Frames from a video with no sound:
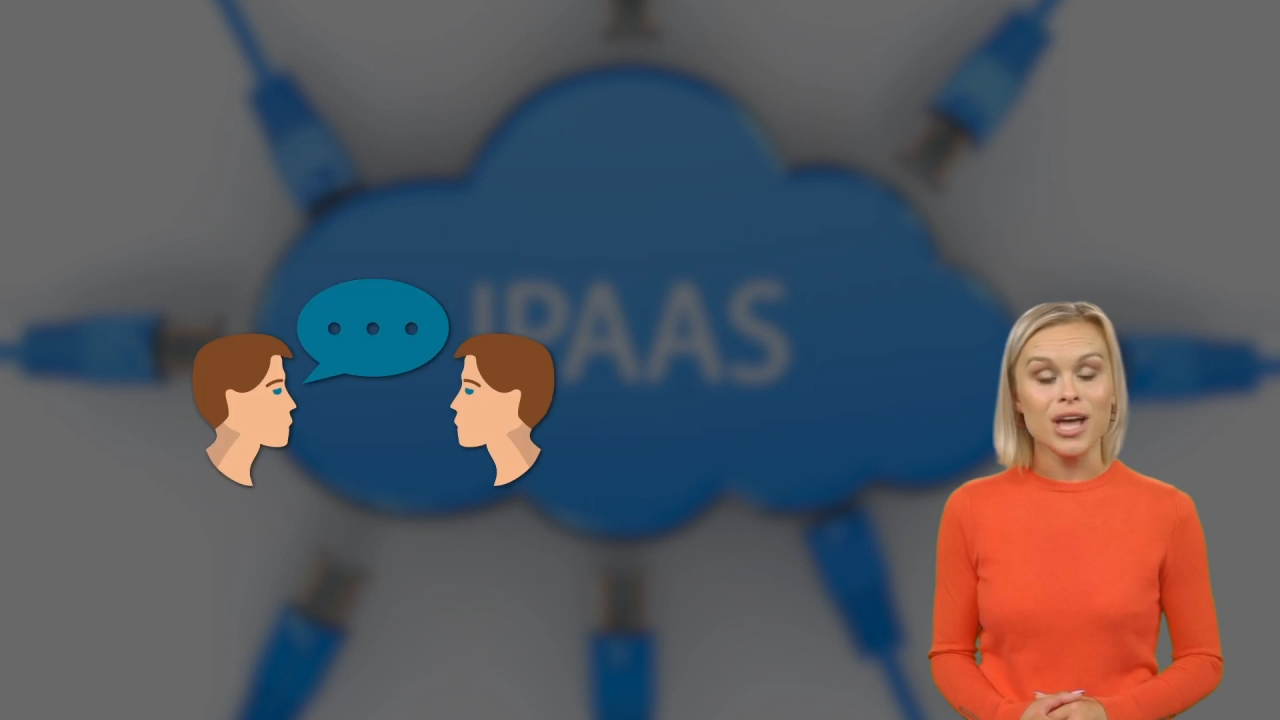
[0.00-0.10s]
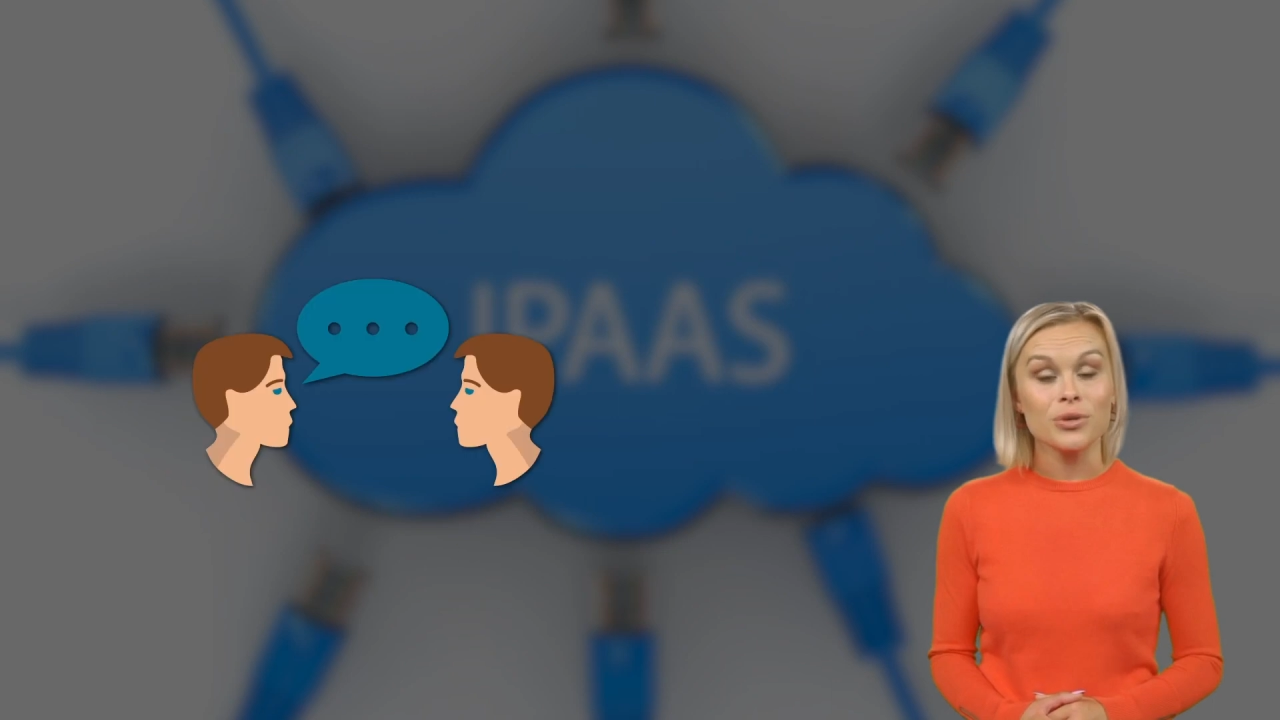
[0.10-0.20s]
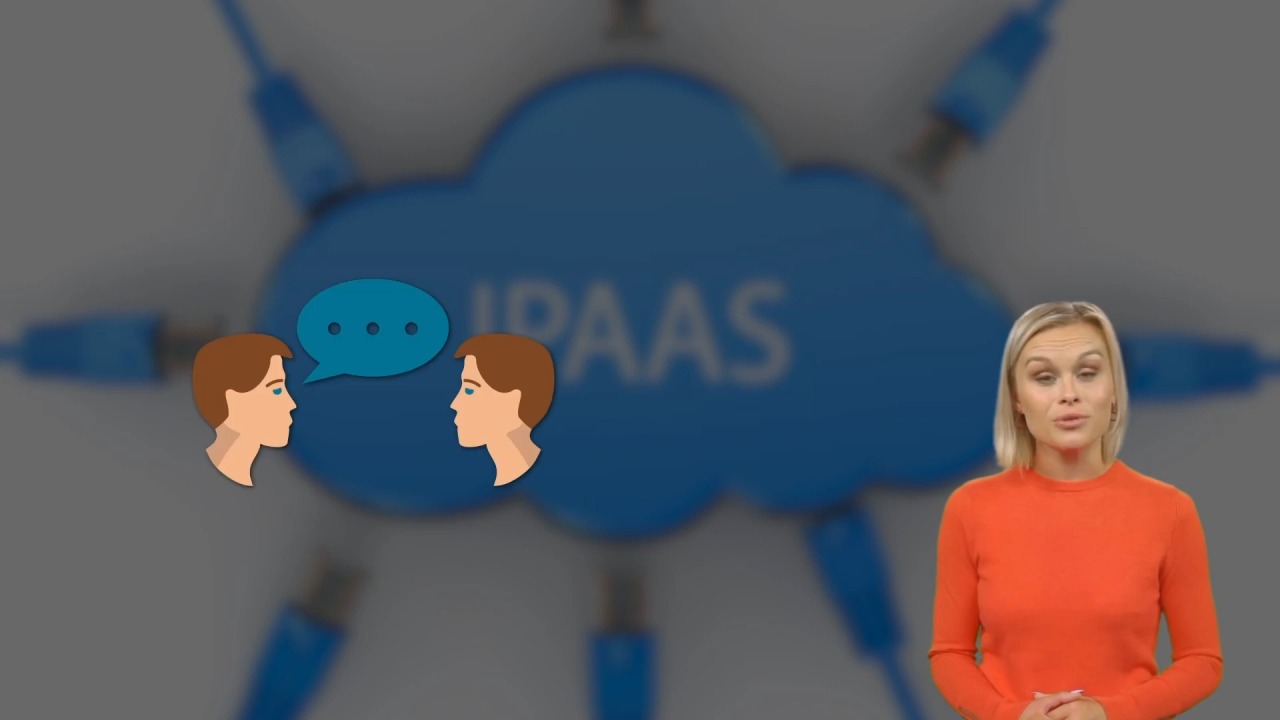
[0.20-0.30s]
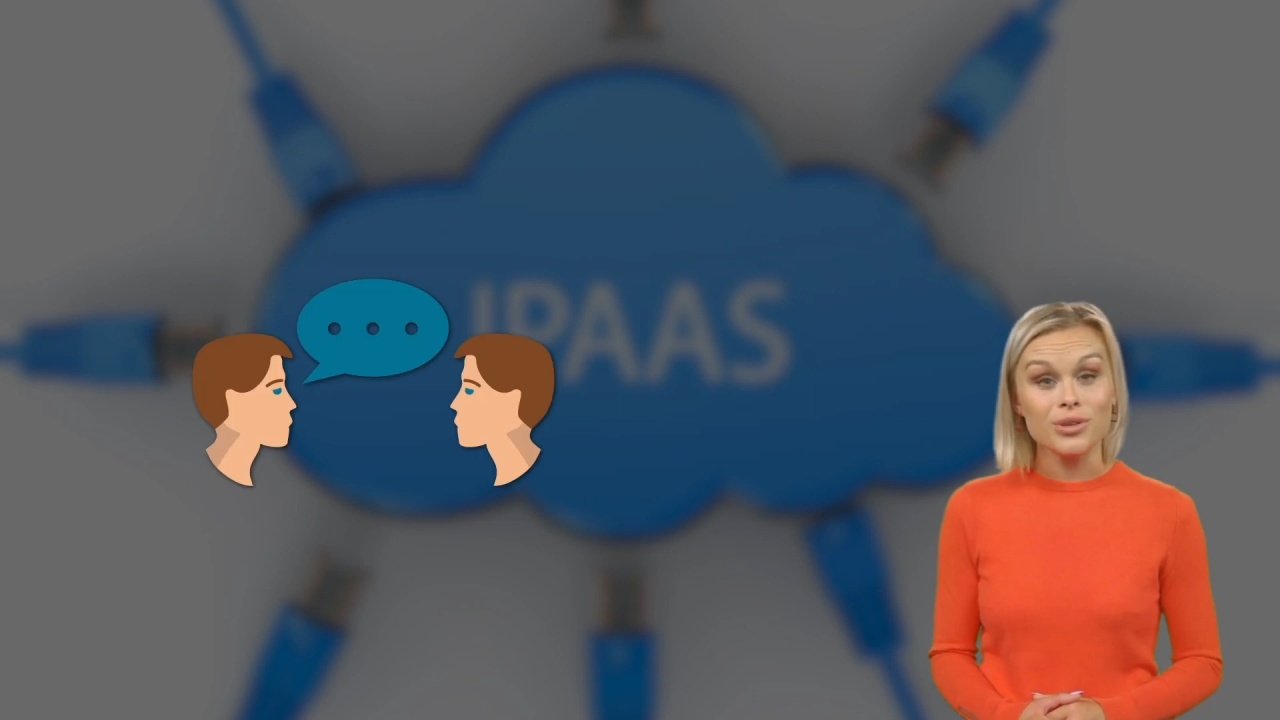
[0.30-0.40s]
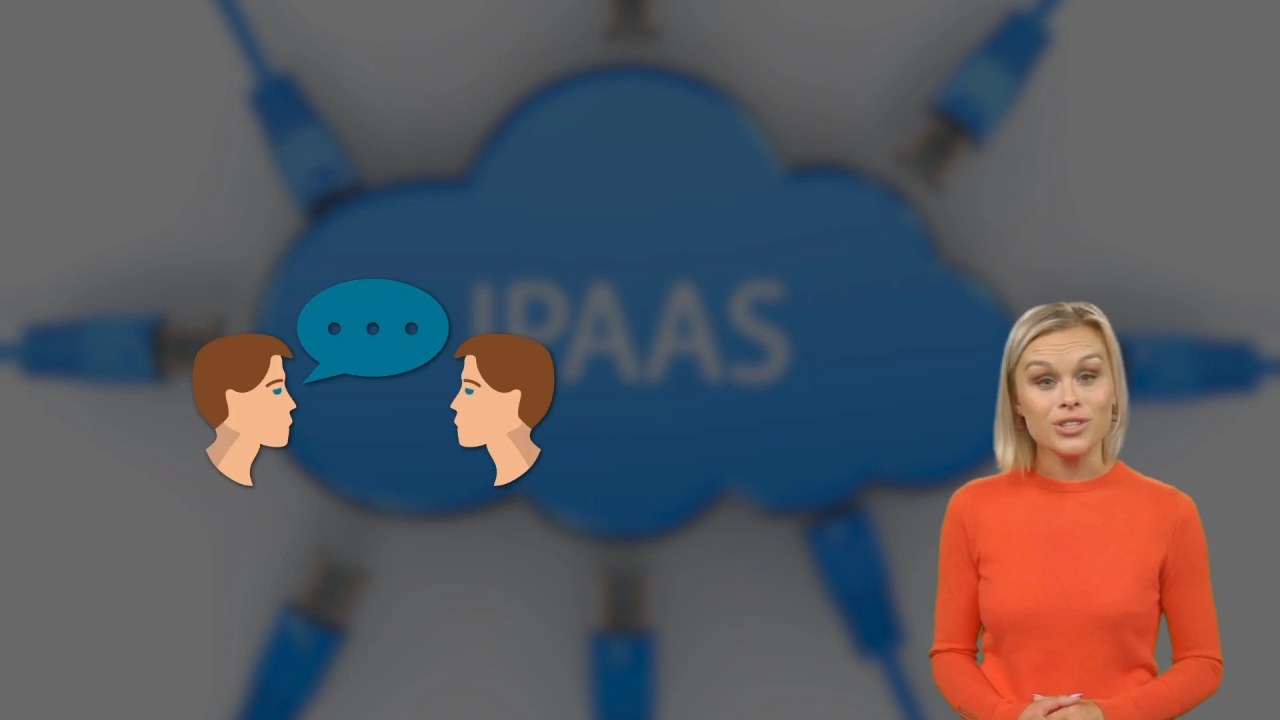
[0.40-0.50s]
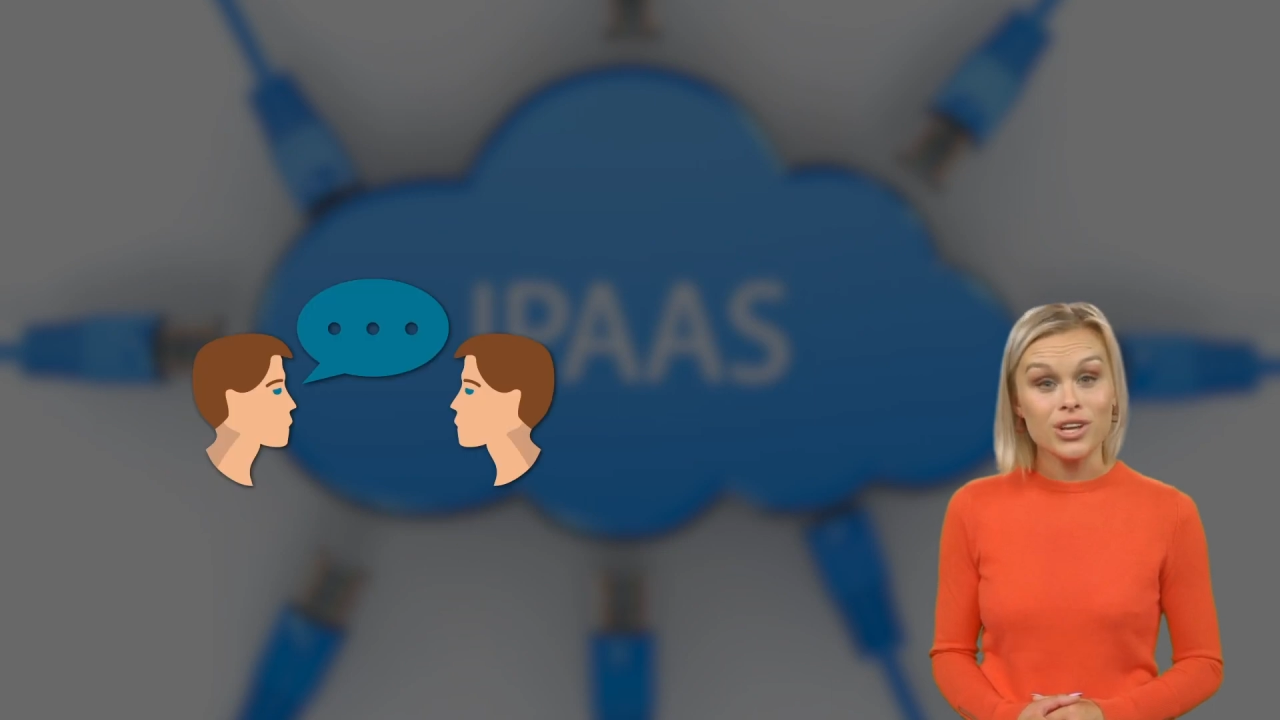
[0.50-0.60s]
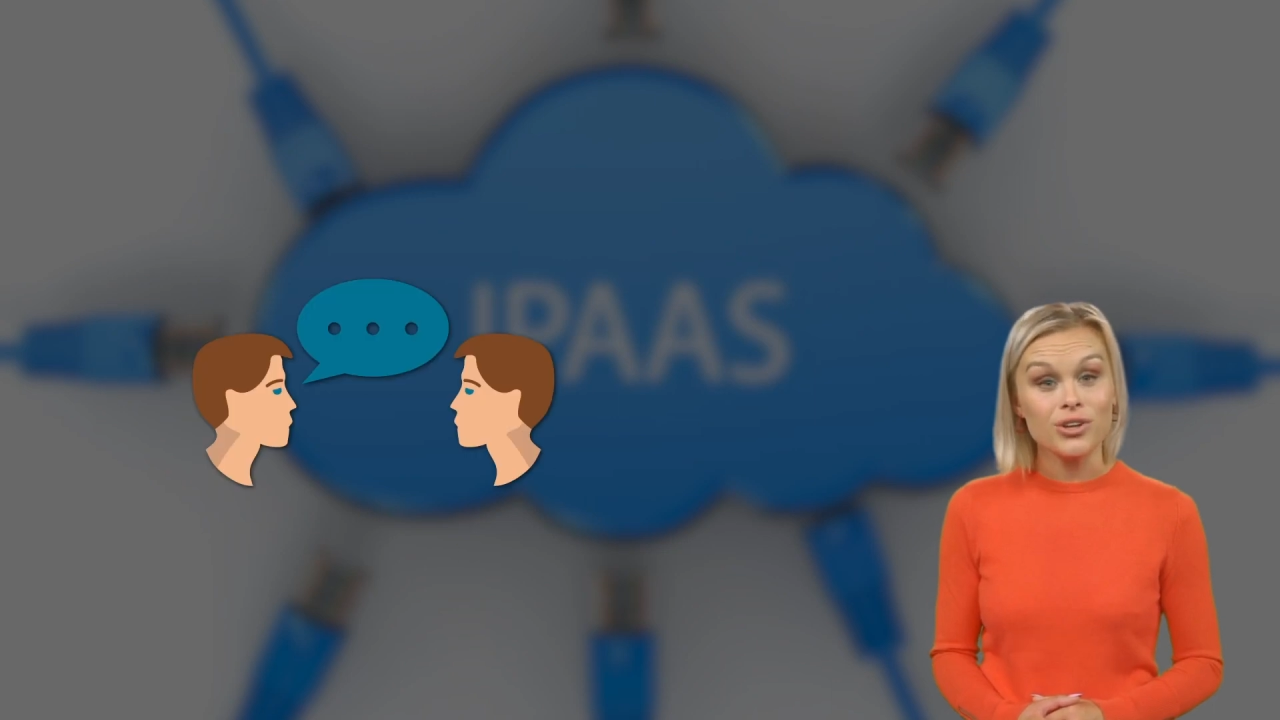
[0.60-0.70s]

talk to each